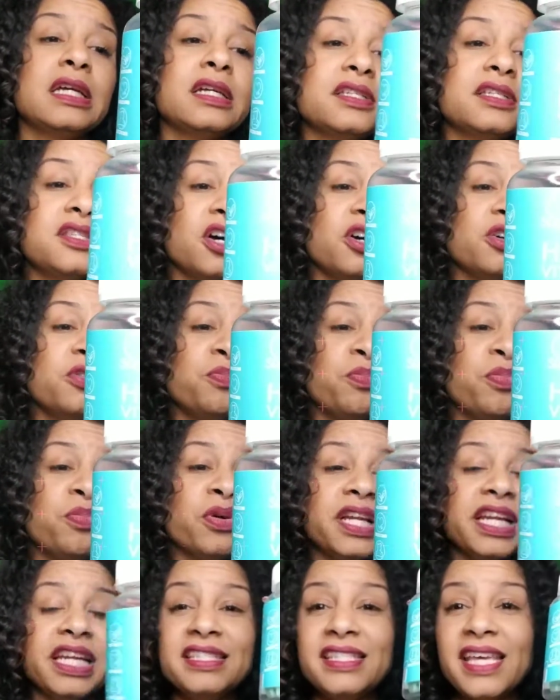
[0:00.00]
So
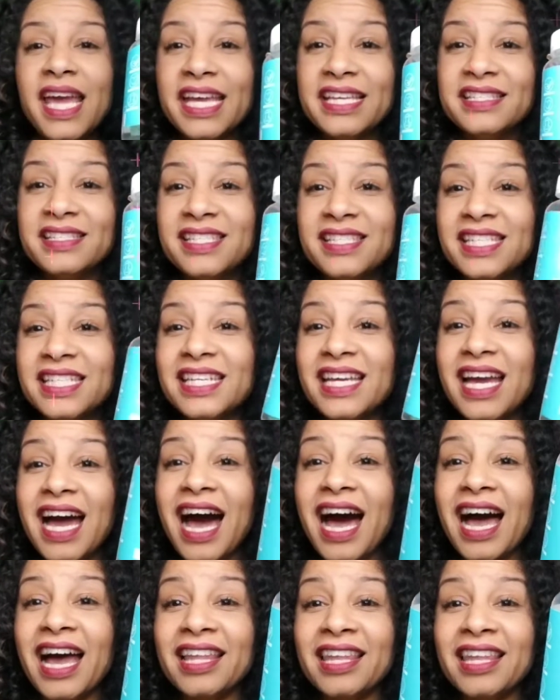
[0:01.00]
pretty tasty.
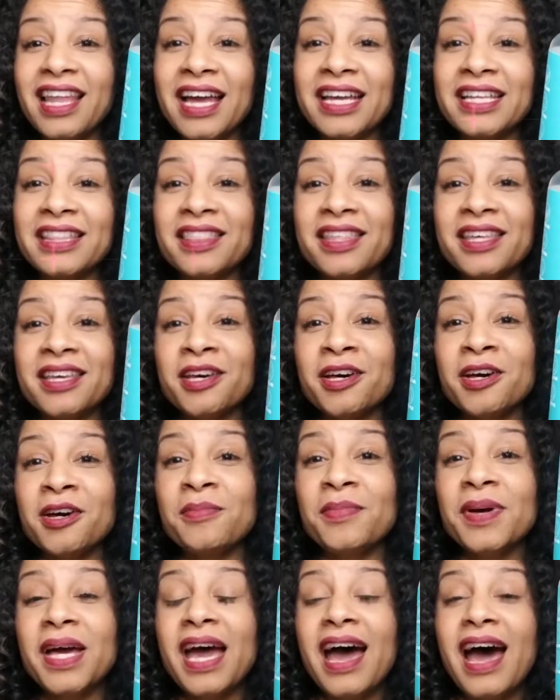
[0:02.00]
I like
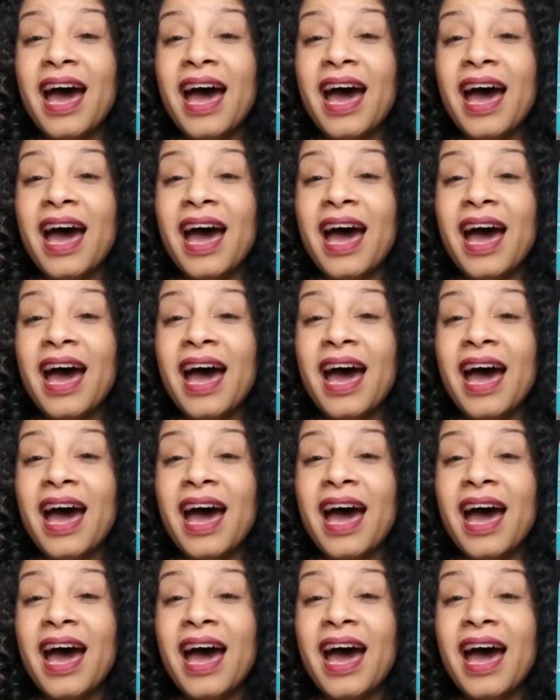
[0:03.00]
them.